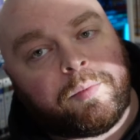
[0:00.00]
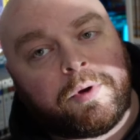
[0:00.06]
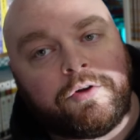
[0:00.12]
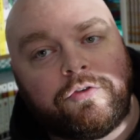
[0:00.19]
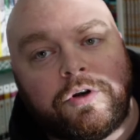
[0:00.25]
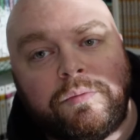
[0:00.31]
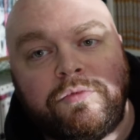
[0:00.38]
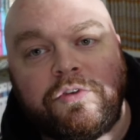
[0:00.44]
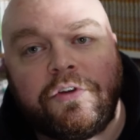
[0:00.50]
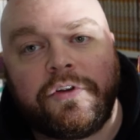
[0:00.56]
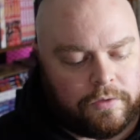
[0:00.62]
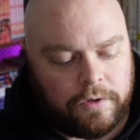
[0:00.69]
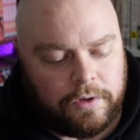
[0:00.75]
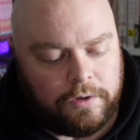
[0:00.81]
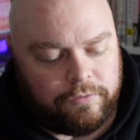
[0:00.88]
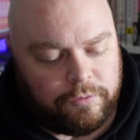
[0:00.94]
My Dreams.
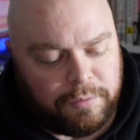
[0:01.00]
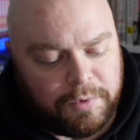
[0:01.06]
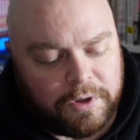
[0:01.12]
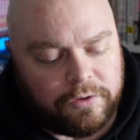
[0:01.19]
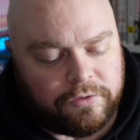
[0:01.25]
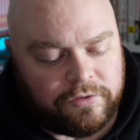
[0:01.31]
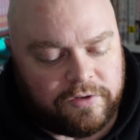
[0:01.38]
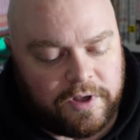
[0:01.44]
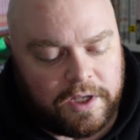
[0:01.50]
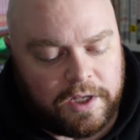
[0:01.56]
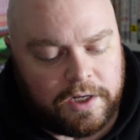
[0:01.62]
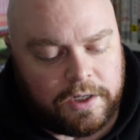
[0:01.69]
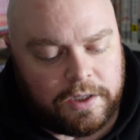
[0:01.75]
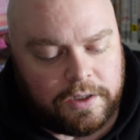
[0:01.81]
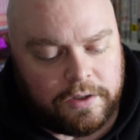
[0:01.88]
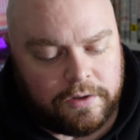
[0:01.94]
From my
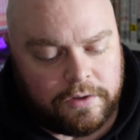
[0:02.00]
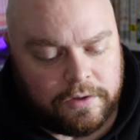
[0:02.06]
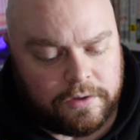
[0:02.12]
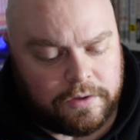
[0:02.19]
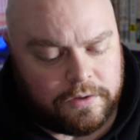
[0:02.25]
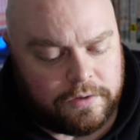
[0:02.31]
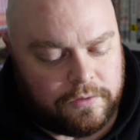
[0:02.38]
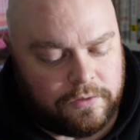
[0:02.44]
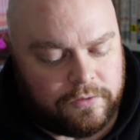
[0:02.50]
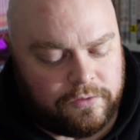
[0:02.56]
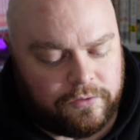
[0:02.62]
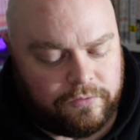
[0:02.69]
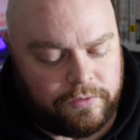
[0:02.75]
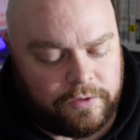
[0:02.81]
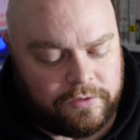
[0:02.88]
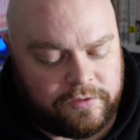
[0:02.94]
understanding, this is
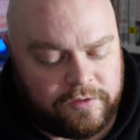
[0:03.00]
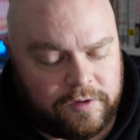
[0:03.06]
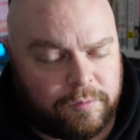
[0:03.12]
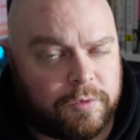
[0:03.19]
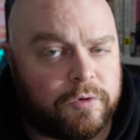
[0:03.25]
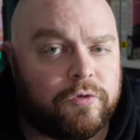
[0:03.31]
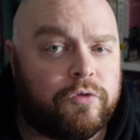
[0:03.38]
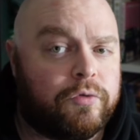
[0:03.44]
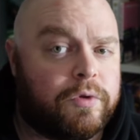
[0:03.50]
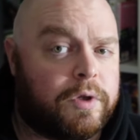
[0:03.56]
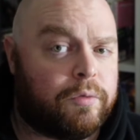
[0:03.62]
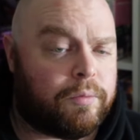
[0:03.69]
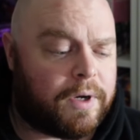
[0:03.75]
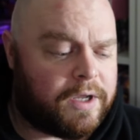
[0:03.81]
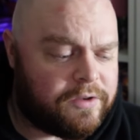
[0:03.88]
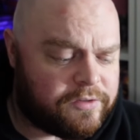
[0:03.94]
very similar to
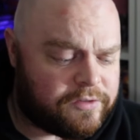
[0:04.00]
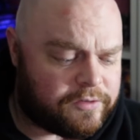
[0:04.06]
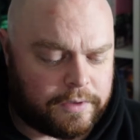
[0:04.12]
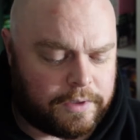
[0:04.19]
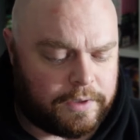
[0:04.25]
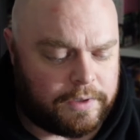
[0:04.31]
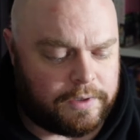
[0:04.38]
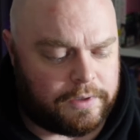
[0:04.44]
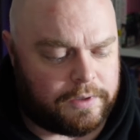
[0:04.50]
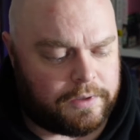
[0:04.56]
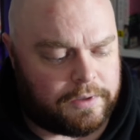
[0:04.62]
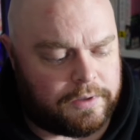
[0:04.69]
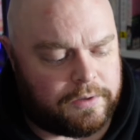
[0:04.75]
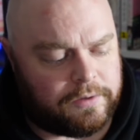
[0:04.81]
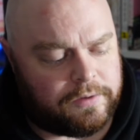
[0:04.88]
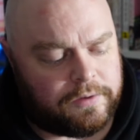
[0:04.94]
Erased,
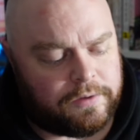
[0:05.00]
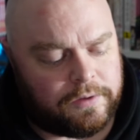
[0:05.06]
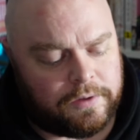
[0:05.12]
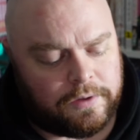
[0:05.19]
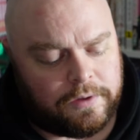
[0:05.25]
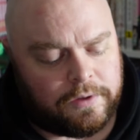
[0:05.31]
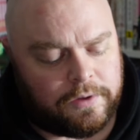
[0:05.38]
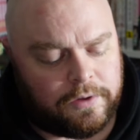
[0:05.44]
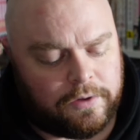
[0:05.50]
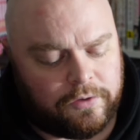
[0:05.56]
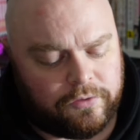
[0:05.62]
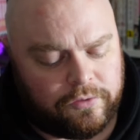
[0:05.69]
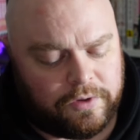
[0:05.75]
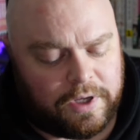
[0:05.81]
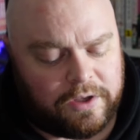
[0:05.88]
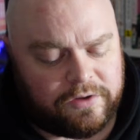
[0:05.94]
and
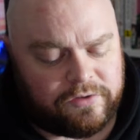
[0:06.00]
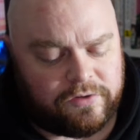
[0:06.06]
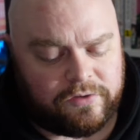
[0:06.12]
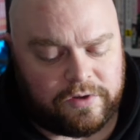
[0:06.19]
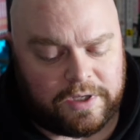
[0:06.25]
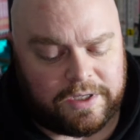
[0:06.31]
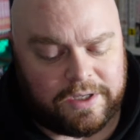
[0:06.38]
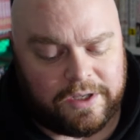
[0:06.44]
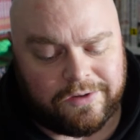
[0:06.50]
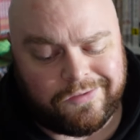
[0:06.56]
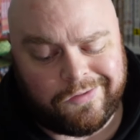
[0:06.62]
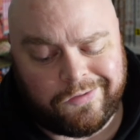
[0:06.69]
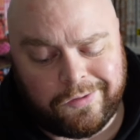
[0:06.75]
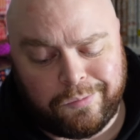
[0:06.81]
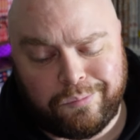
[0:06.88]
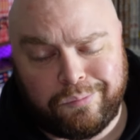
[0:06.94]
so I guess
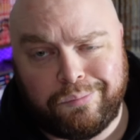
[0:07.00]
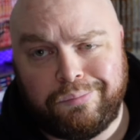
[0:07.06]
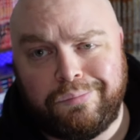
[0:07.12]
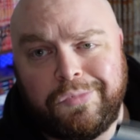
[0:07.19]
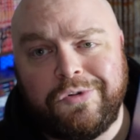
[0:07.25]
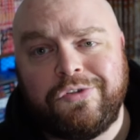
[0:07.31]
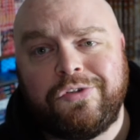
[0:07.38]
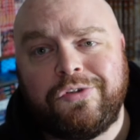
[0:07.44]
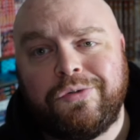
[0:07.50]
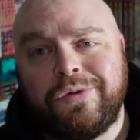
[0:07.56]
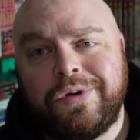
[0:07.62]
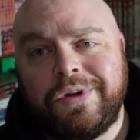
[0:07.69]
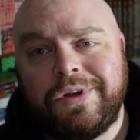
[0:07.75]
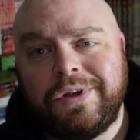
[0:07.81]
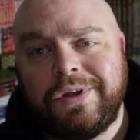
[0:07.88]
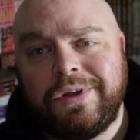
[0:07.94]
it's a
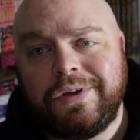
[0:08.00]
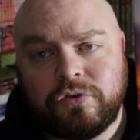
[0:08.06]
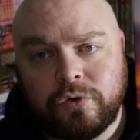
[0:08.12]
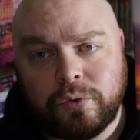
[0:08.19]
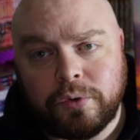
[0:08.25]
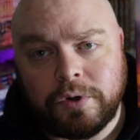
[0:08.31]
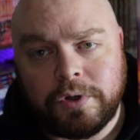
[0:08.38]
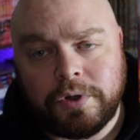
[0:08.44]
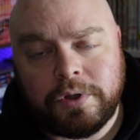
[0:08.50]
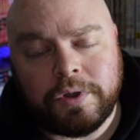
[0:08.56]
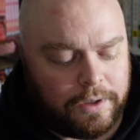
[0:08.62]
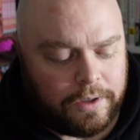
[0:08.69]
mystery story.